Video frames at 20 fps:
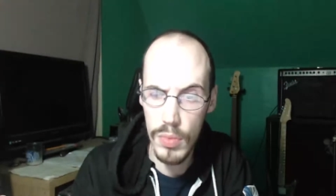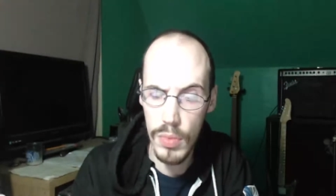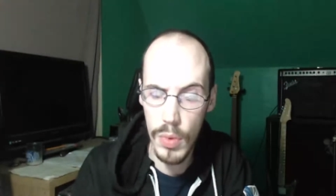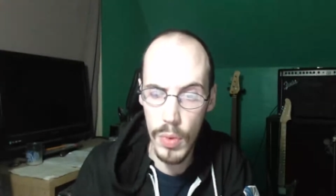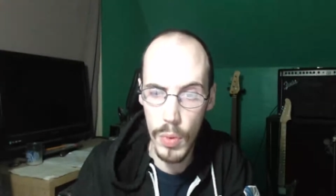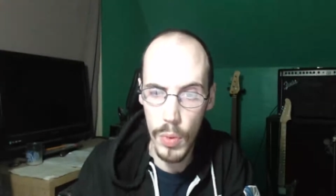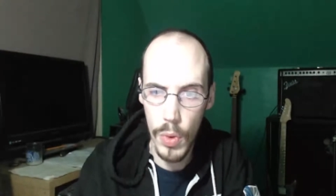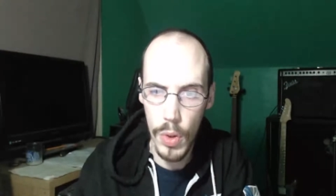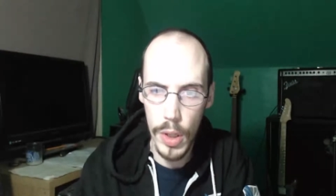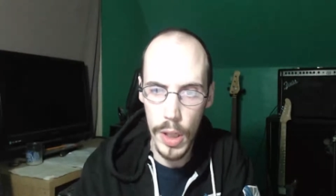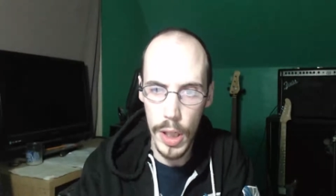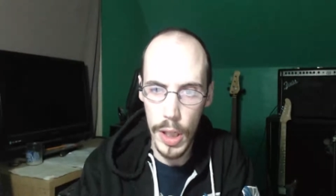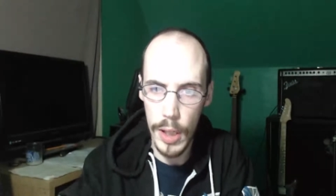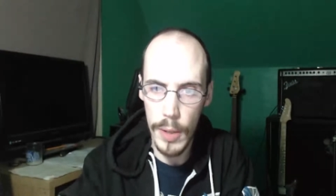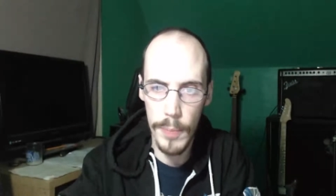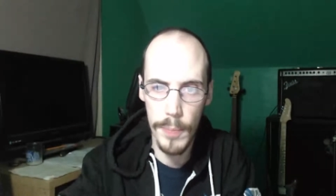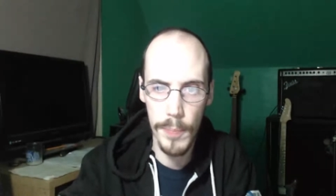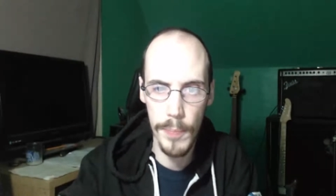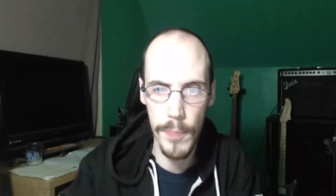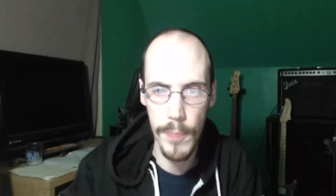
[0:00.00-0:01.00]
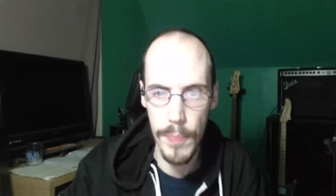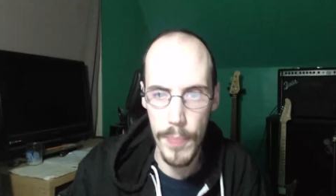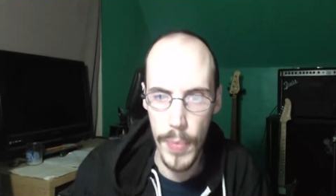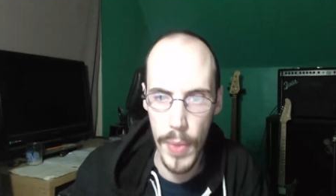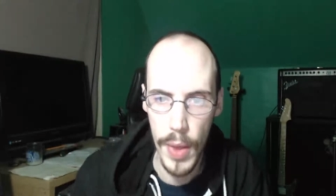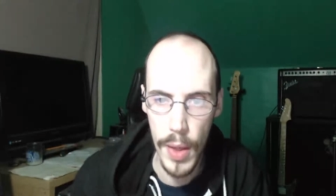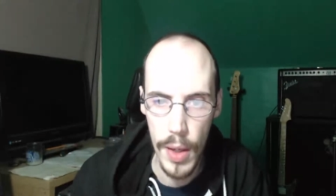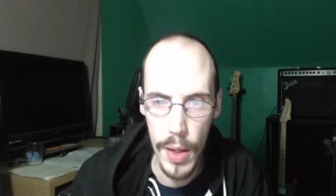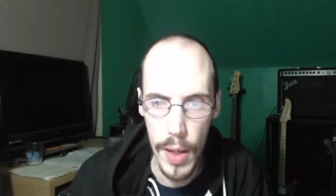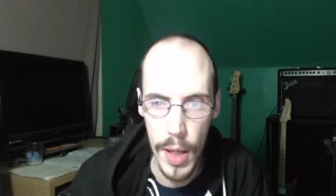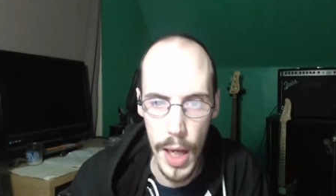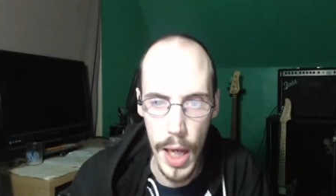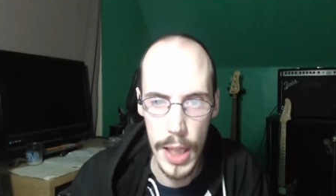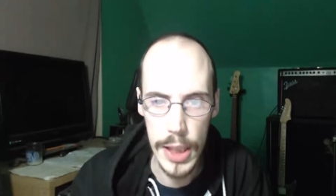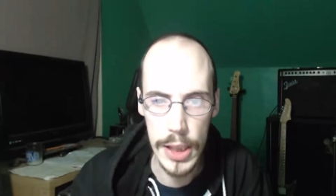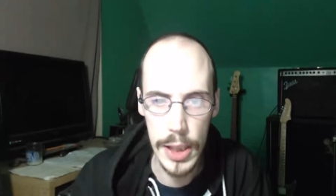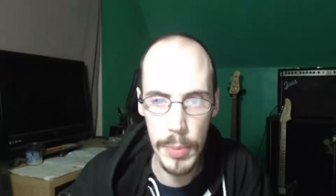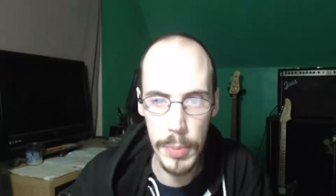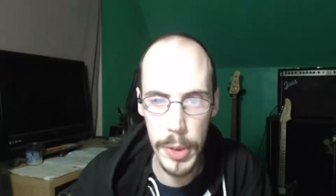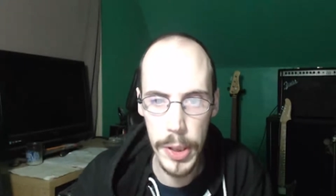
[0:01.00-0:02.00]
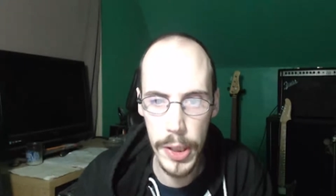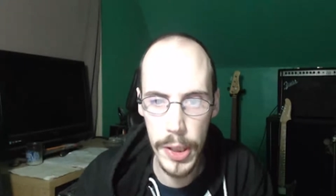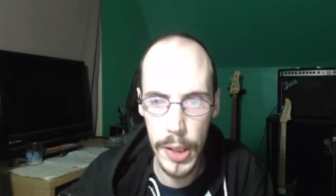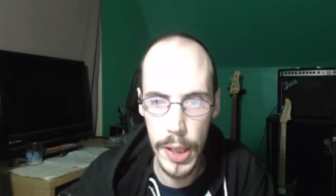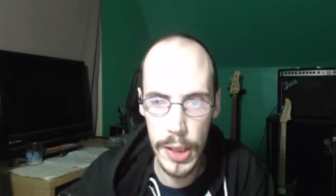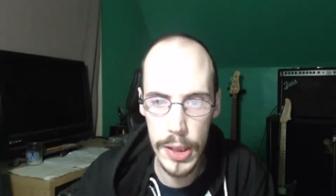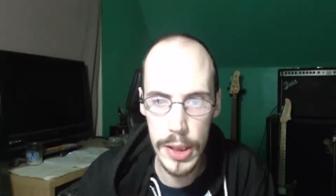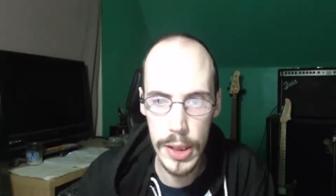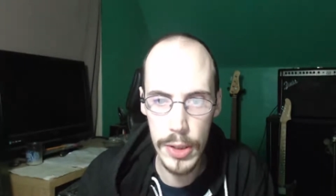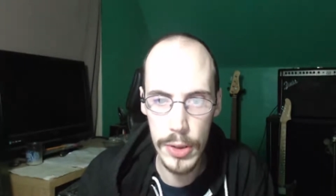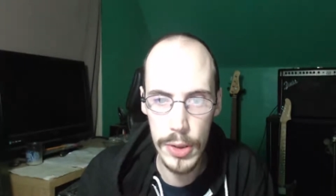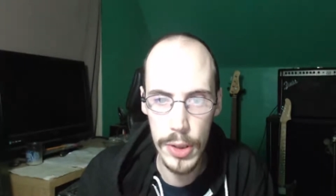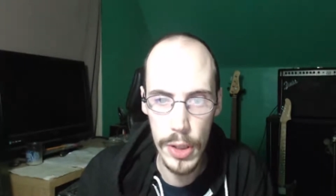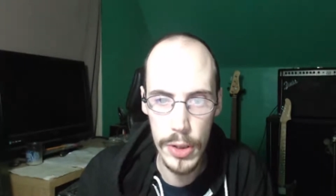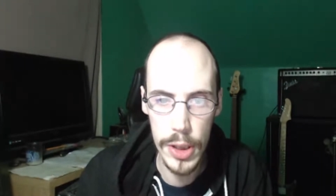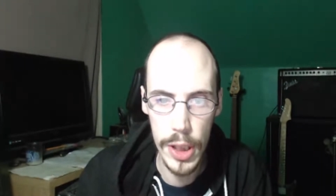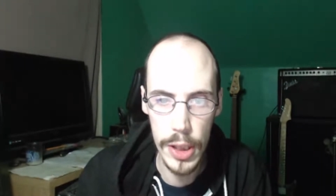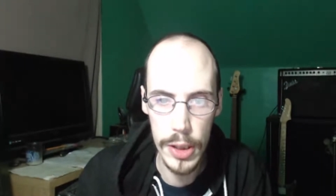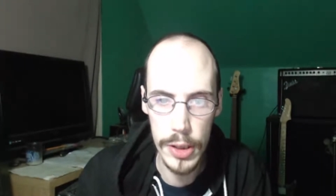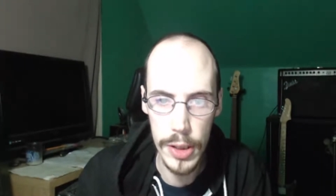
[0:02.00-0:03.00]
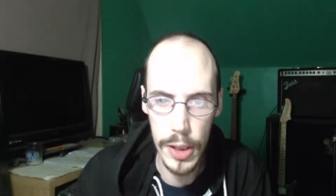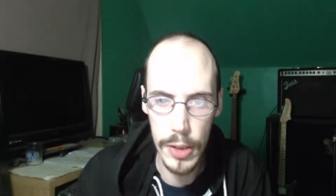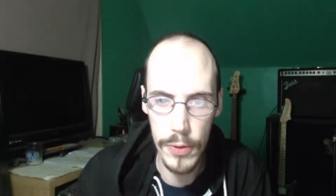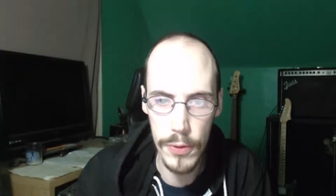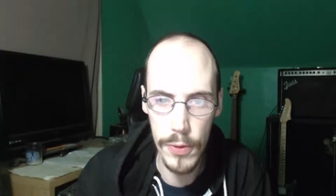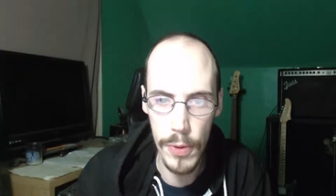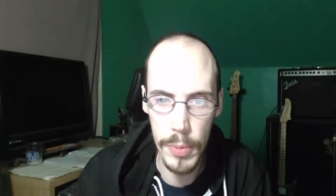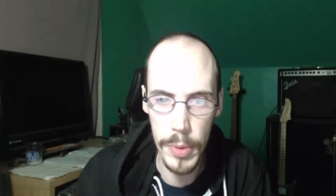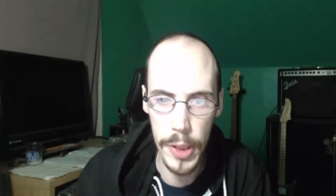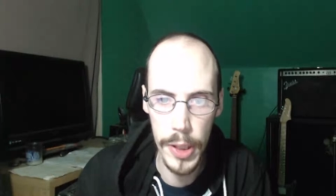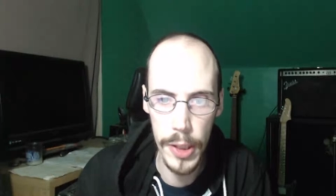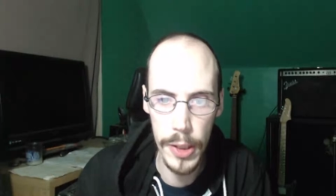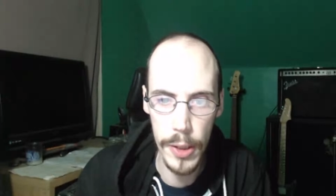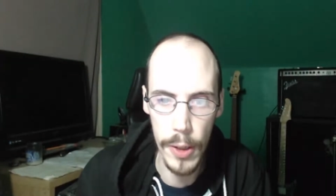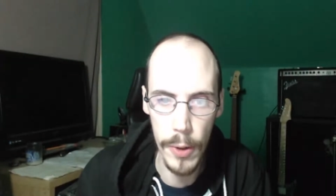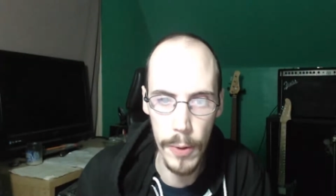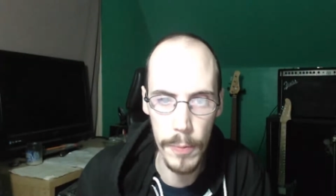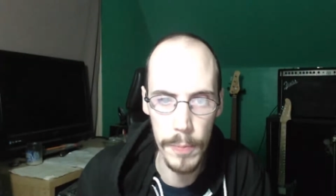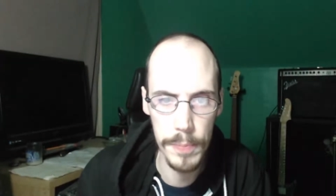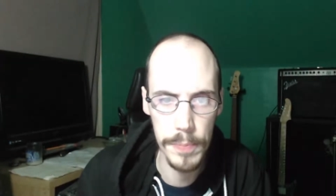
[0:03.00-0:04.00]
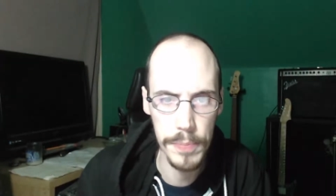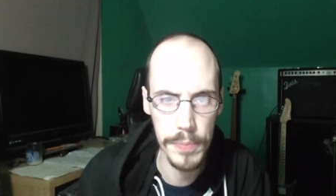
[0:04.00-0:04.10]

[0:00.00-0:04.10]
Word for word: Orgy has something against the association from the get-go.